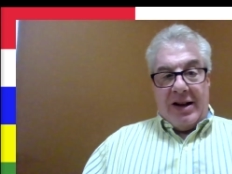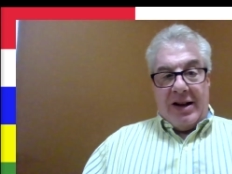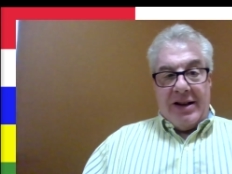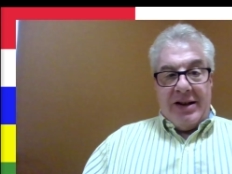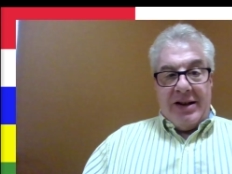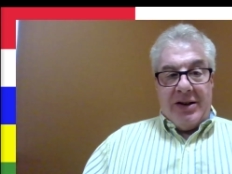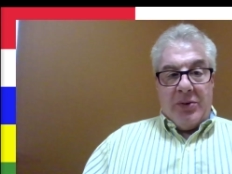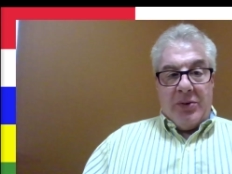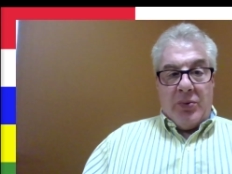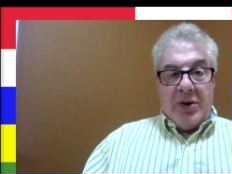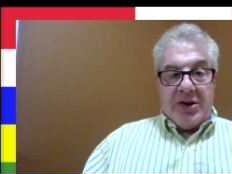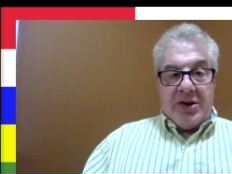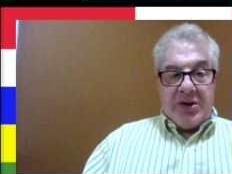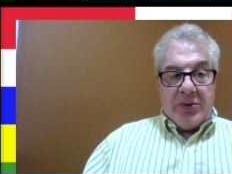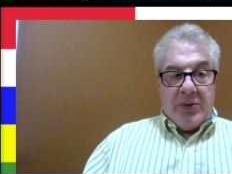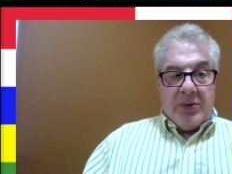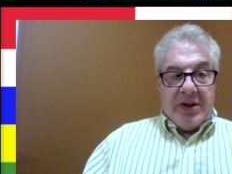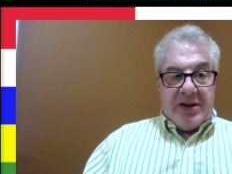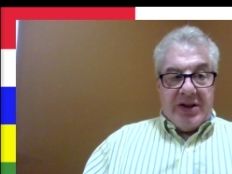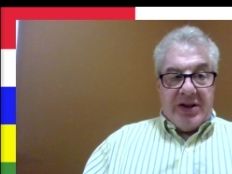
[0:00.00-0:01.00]
in the winter
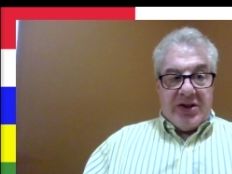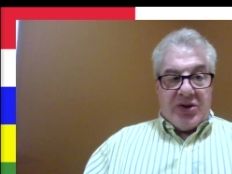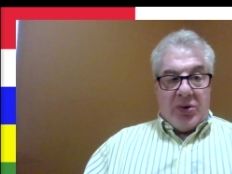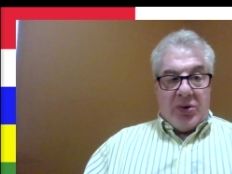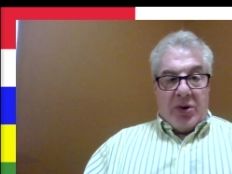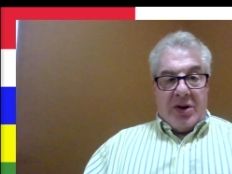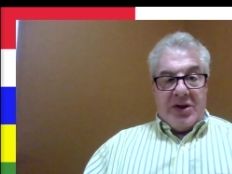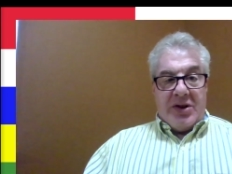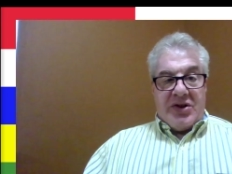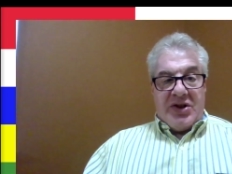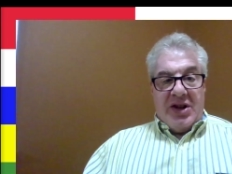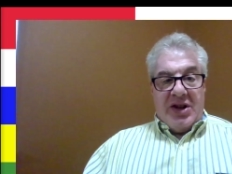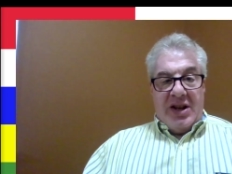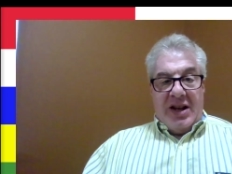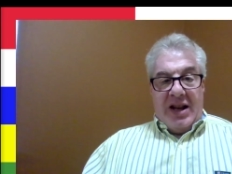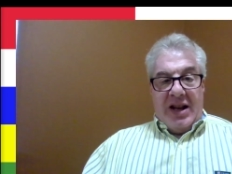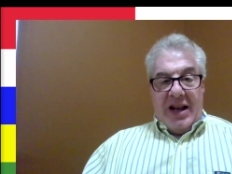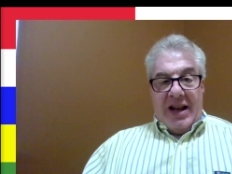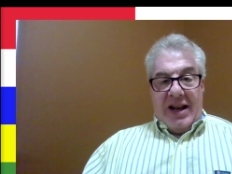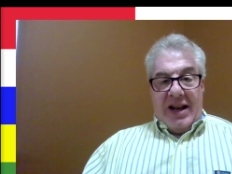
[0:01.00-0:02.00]
with this horse,
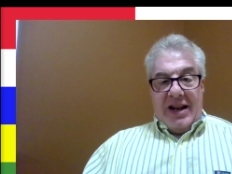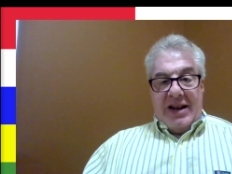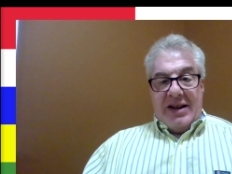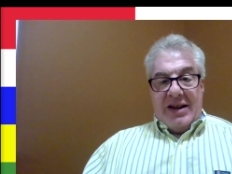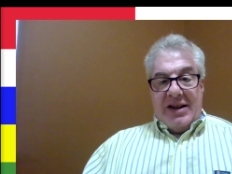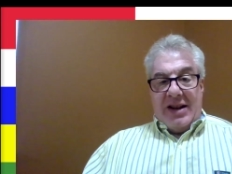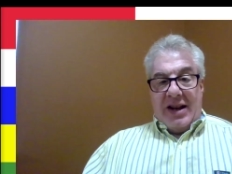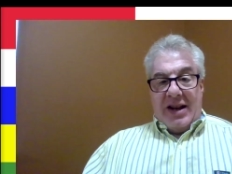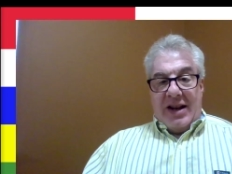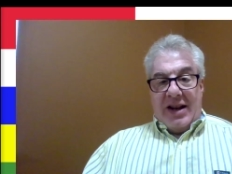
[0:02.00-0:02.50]
and